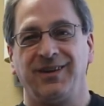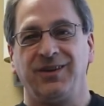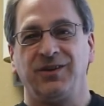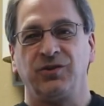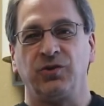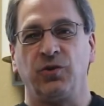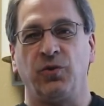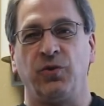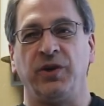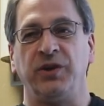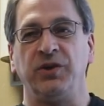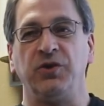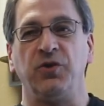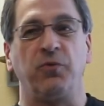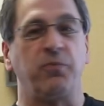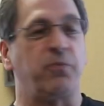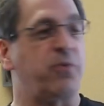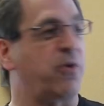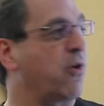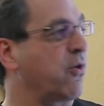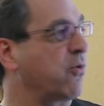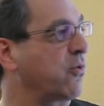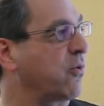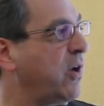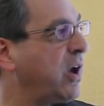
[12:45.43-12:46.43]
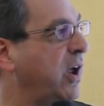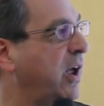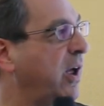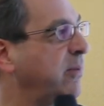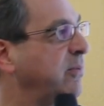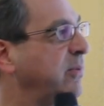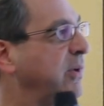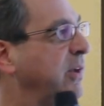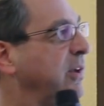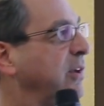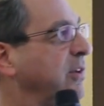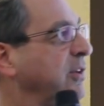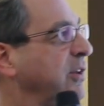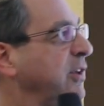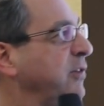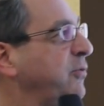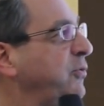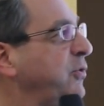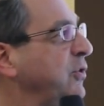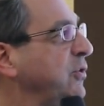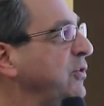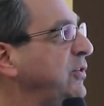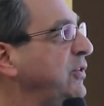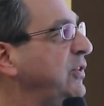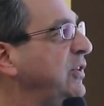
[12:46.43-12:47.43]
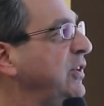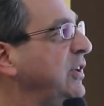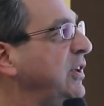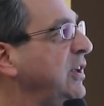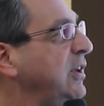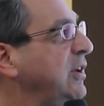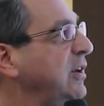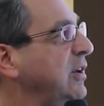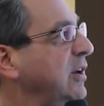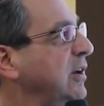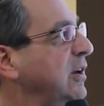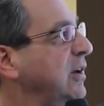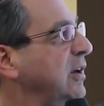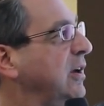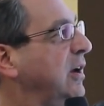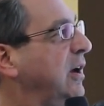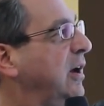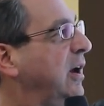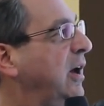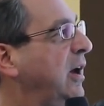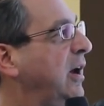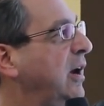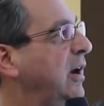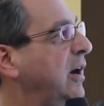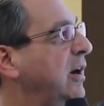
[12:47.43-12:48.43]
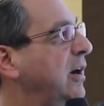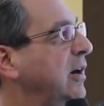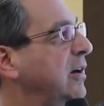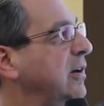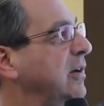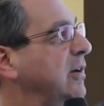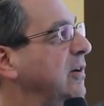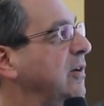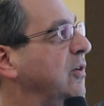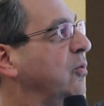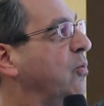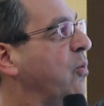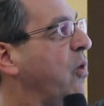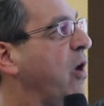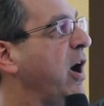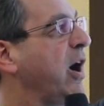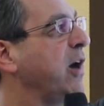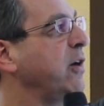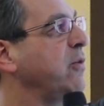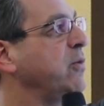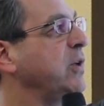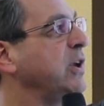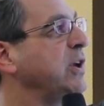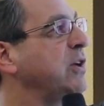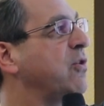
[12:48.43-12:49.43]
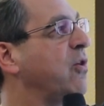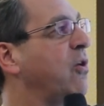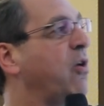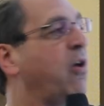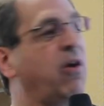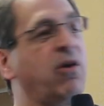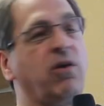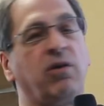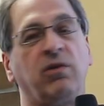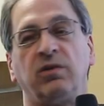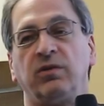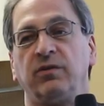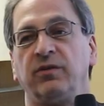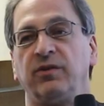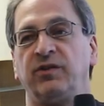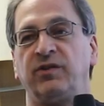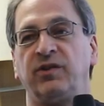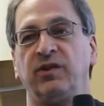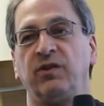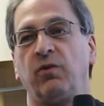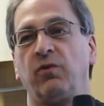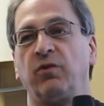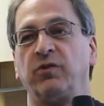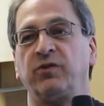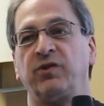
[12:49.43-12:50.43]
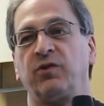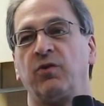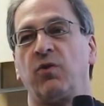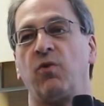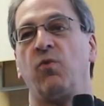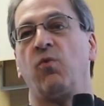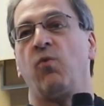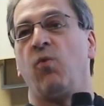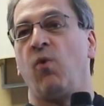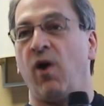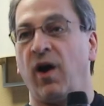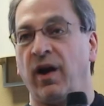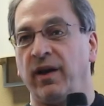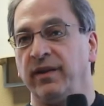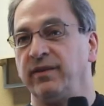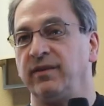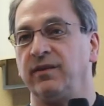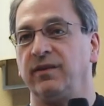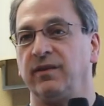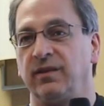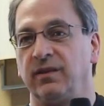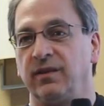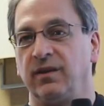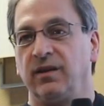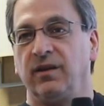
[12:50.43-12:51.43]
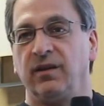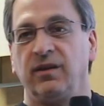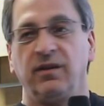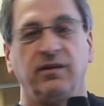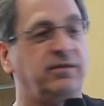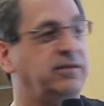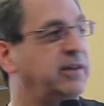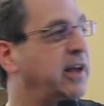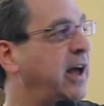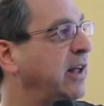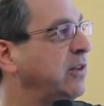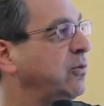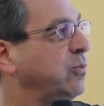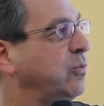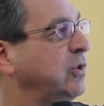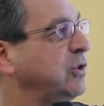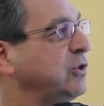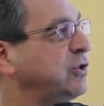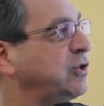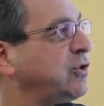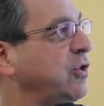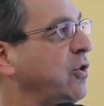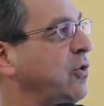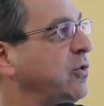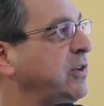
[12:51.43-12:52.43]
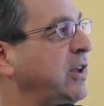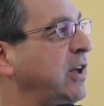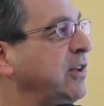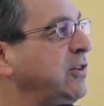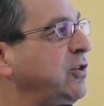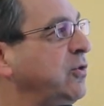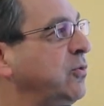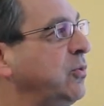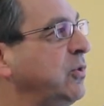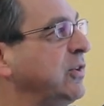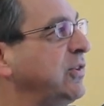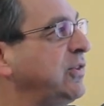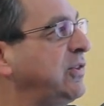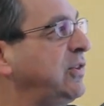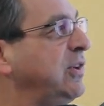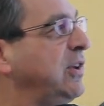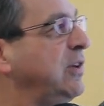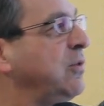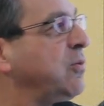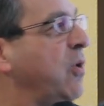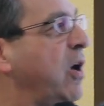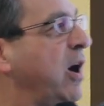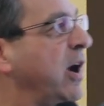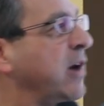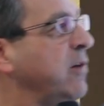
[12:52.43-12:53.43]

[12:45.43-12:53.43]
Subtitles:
So in your program, if you see Y recall 001, that will show that you will see Y